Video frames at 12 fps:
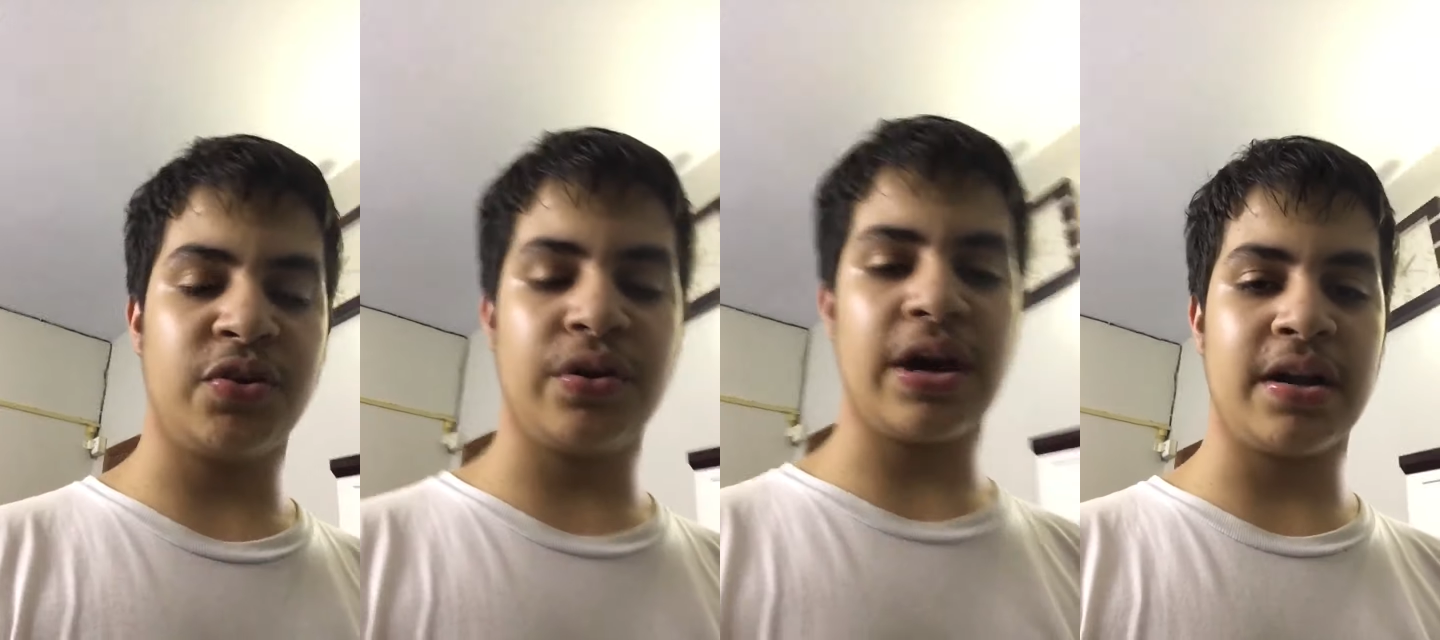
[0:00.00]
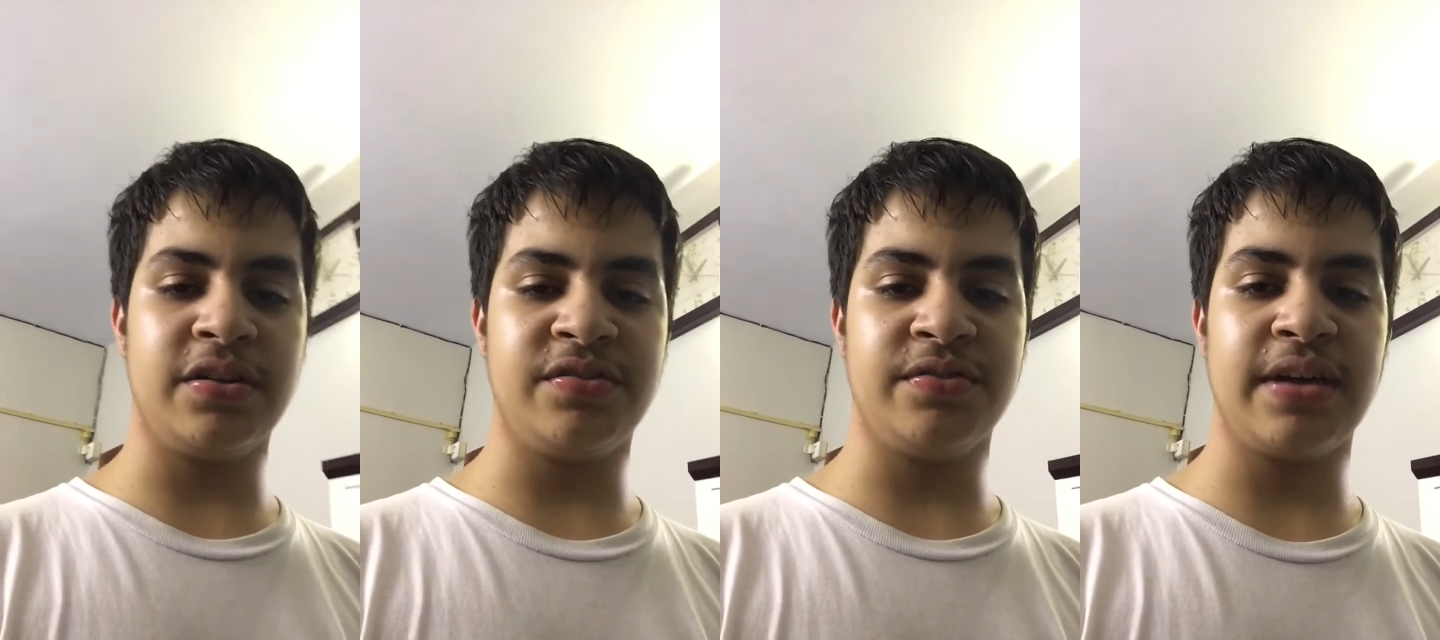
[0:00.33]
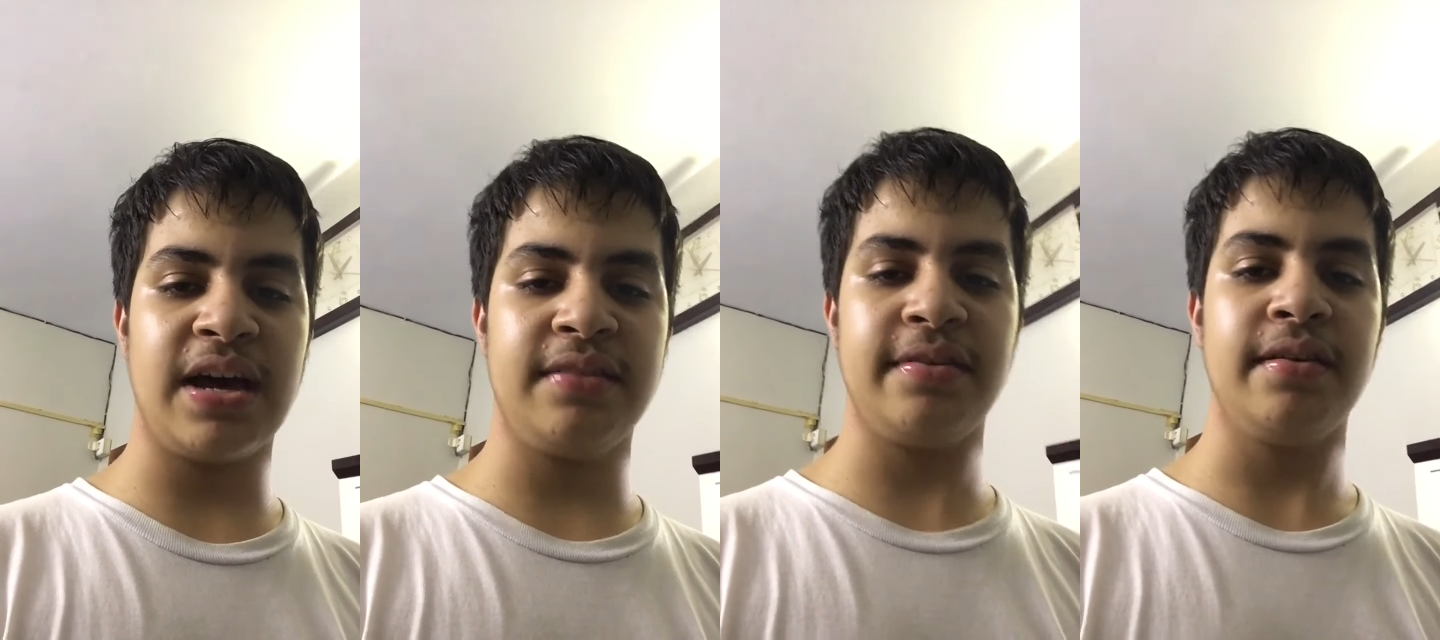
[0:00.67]
you how to do
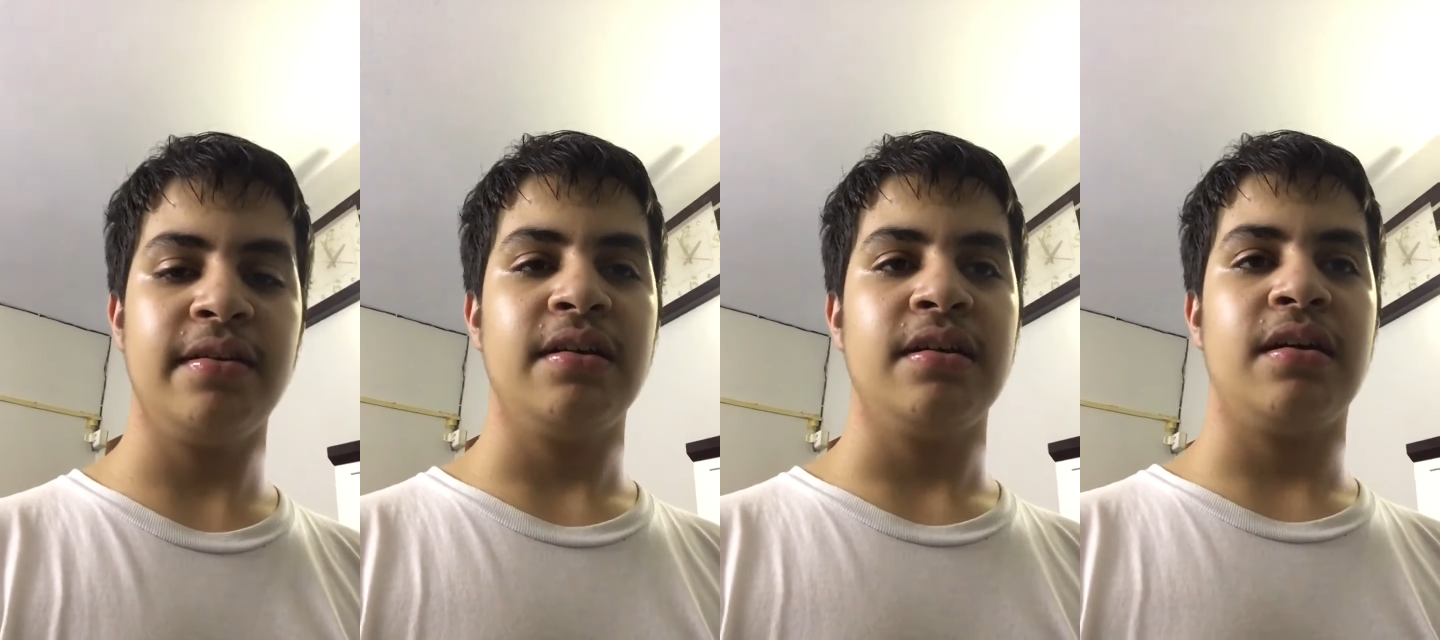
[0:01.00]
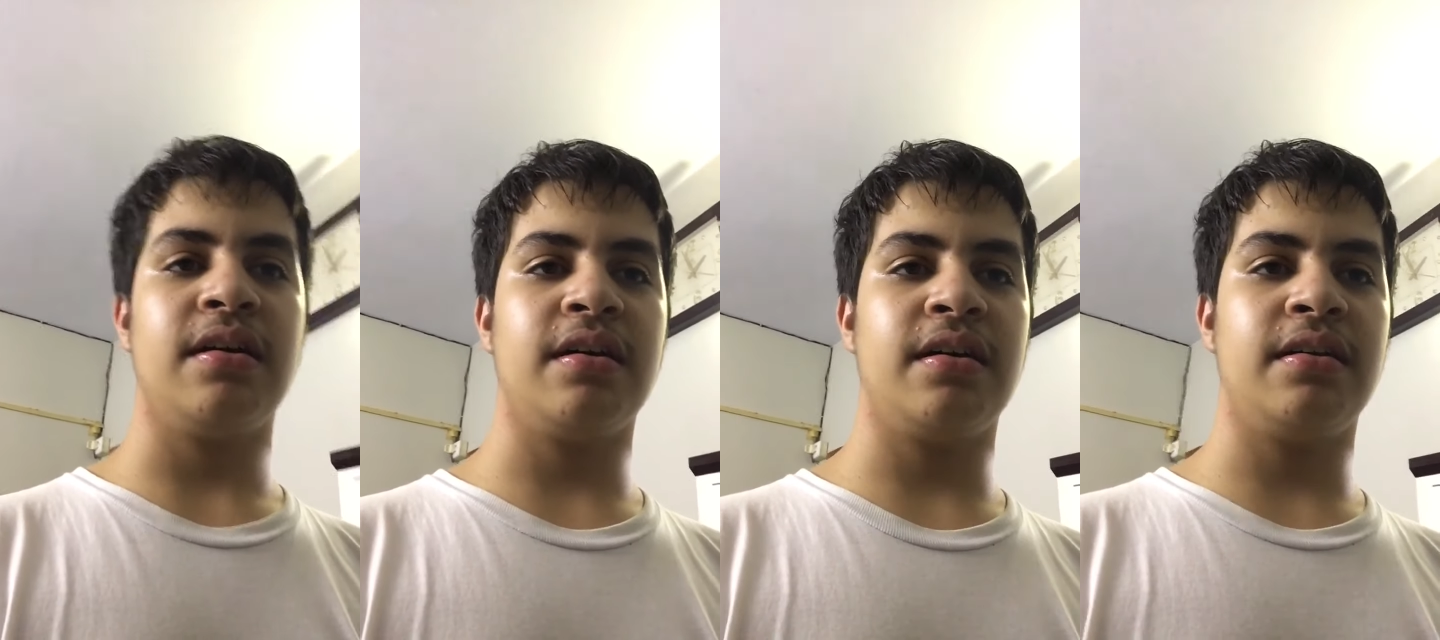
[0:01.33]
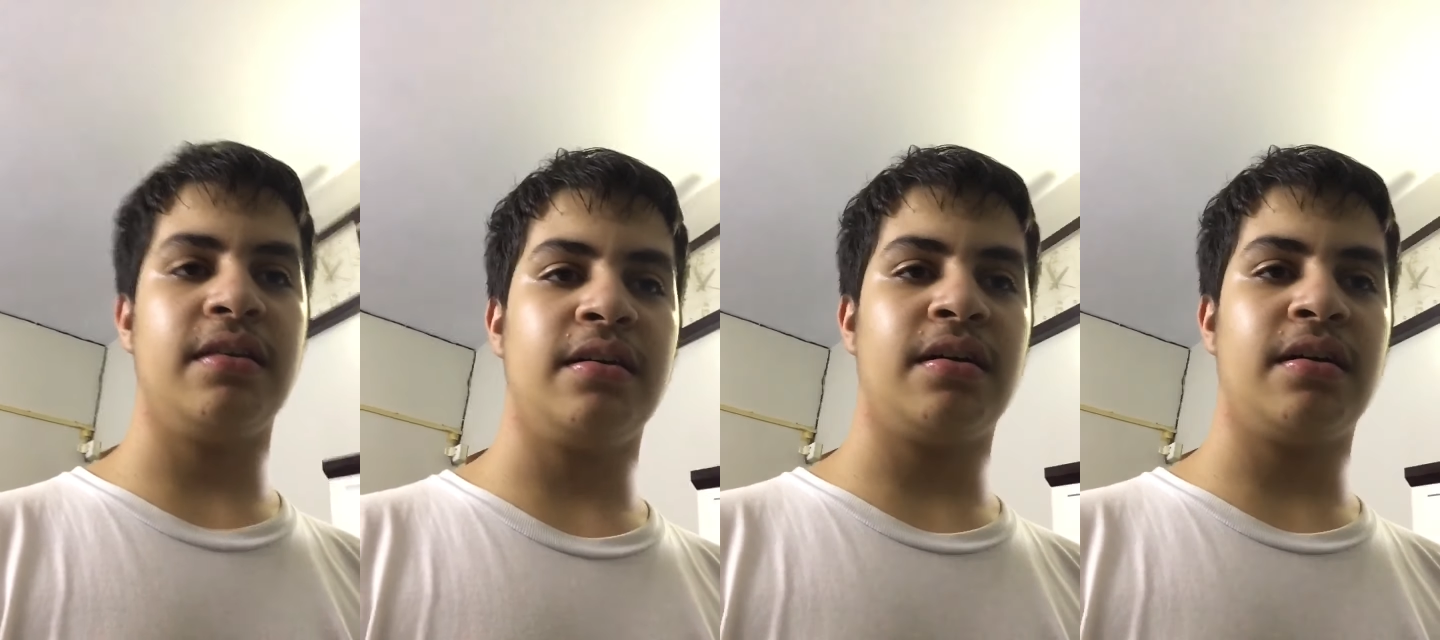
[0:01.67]
that, and